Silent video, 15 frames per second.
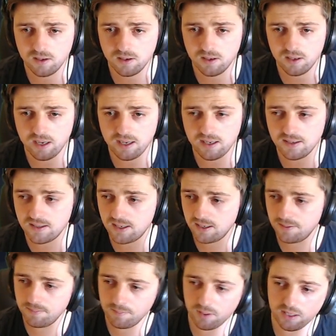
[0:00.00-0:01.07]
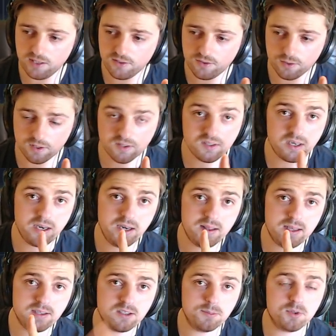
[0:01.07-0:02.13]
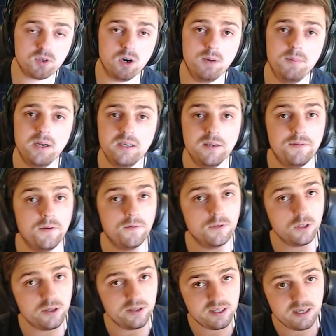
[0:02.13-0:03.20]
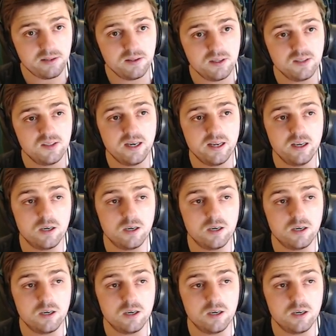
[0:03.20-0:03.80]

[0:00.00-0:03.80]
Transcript: And please do consider hitting that subscribe button if you've learned anything today.